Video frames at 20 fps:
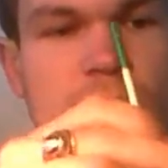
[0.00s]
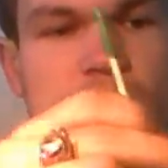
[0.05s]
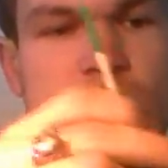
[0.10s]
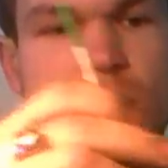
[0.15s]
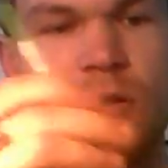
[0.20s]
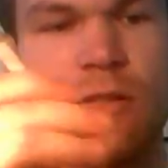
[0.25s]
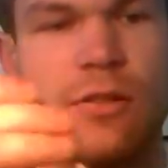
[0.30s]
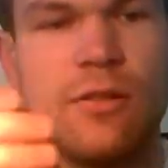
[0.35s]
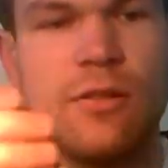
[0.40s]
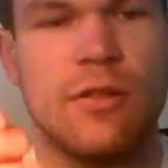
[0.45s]

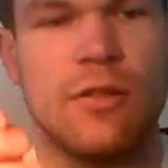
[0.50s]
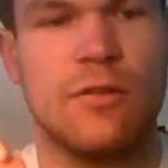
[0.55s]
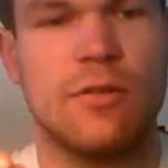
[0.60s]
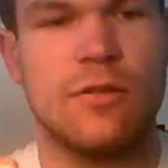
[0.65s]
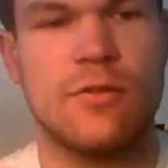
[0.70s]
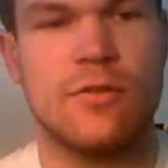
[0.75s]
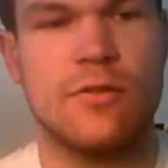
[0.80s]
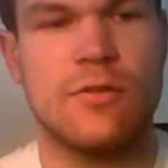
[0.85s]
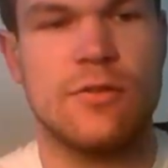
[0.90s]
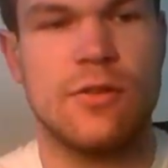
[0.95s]
until I
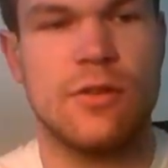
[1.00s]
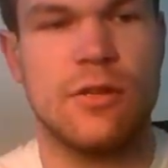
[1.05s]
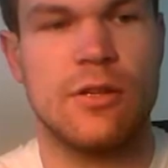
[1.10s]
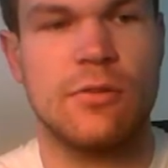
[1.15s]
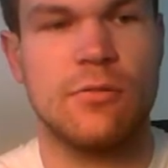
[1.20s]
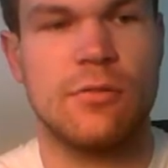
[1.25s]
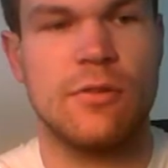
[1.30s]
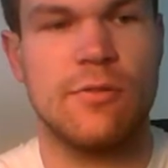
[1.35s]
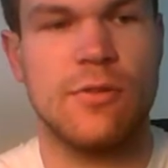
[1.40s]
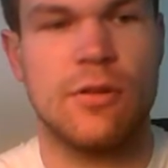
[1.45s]

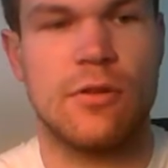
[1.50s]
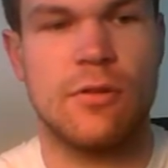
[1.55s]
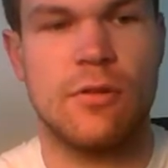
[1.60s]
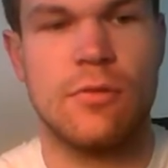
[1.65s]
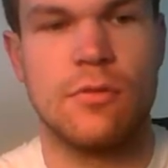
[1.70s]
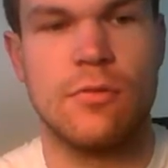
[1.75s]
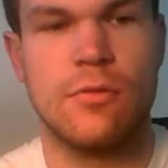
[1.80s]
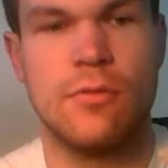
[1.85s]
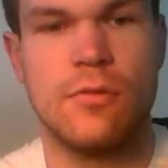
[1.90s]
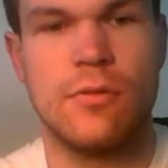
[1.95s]
get rid of it
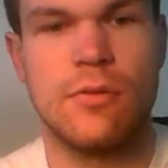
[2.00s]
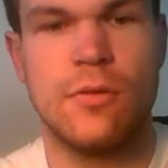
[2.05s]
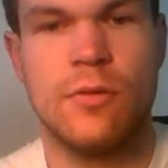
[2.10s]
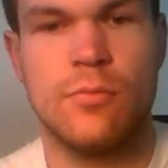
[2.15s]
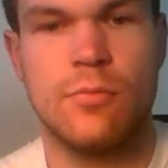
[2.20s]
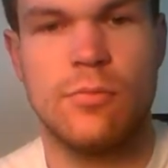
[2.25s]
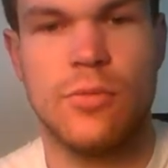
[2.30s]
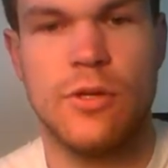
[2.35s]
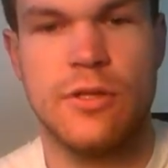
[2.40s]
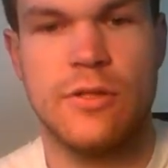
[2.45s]
all.
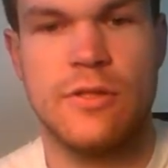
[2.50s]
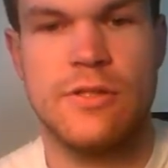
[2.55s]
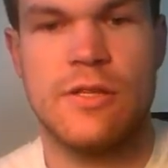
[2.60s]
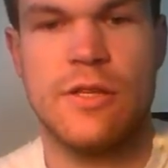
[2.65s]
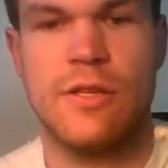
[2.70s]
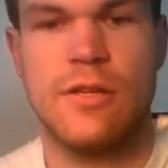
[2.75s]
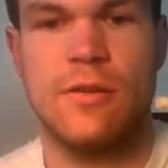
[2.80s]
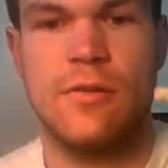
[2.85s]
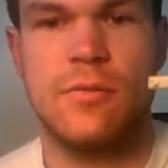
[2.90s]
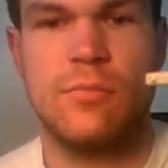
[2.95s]
But
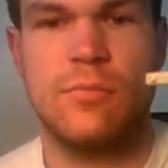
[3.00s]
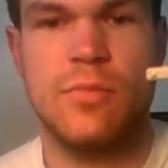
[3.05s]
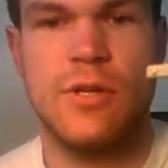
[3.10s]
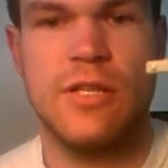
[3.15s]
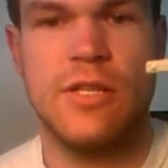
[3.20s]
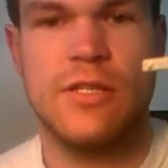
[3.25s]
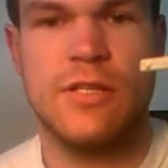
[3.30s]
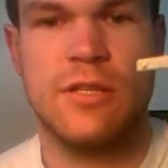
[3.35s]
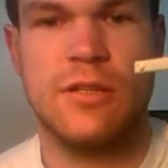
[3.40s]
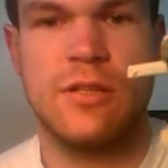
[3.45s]

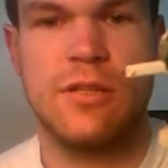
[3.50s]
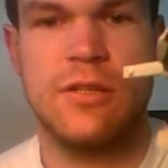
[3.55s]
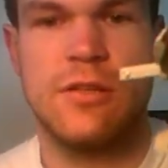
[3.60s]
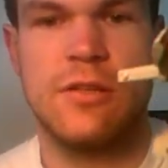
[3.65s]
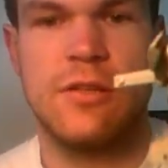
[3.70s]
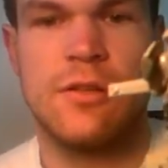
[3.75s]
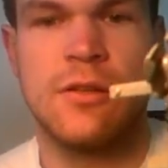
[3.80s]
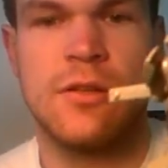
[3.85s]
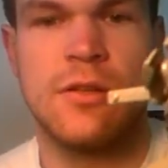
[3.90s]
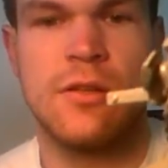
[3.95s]

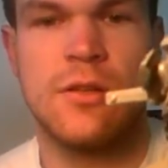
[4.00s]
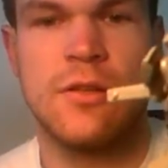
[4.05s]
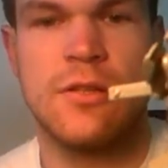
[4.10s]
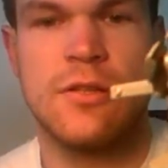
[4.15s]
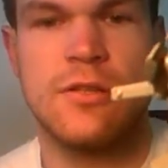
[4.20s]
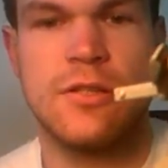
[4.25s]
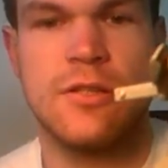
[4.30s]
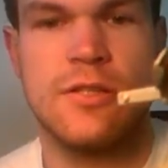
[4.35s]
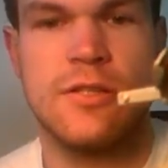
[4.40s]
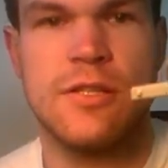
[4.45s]
basically
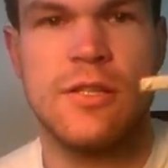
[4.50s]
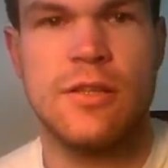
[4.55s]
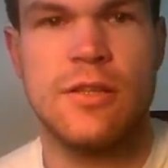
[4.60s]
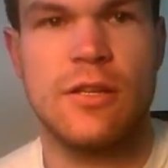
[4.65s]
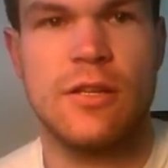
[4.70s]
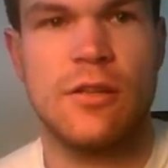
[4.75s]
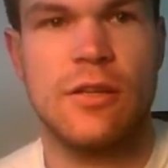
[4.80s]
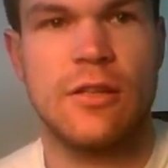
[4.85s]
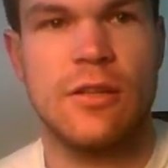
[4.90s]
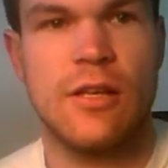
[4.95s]
it's going to sit
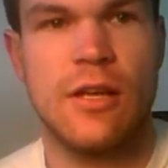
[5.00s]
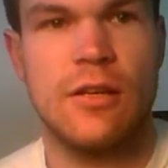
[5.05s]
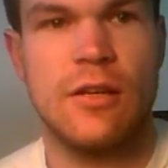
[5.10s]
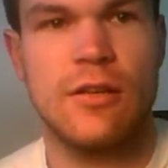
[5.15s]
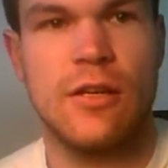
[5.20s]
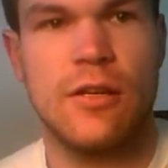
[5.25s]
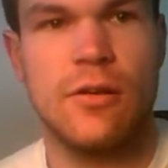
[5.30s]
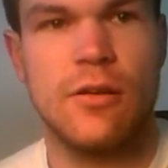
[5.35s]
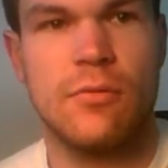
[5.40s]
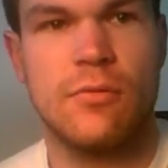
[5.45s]
there like that.
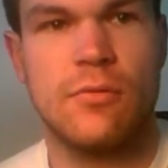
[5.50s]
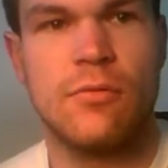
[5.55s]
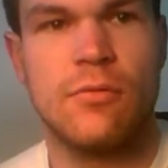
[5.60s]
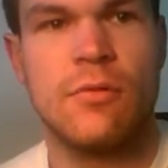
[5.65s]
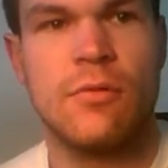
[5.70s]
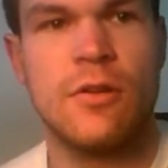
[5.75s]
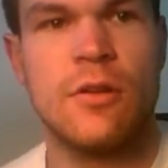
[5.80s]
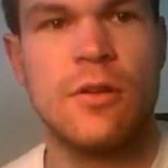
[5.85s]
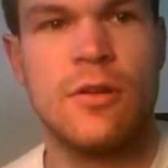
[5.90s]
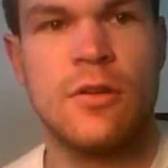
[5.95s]
Now
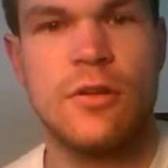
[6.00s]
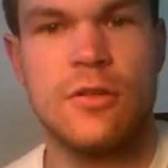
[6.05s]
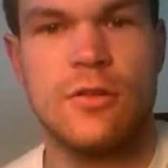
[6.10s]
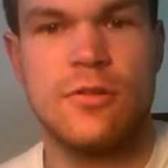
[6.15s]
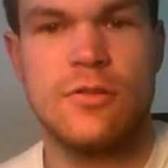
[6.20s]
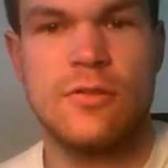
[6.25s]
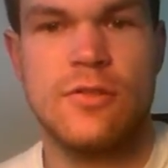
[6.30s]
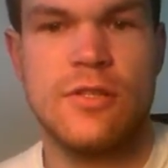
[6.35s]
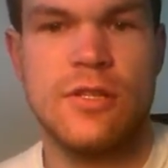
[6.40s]
you can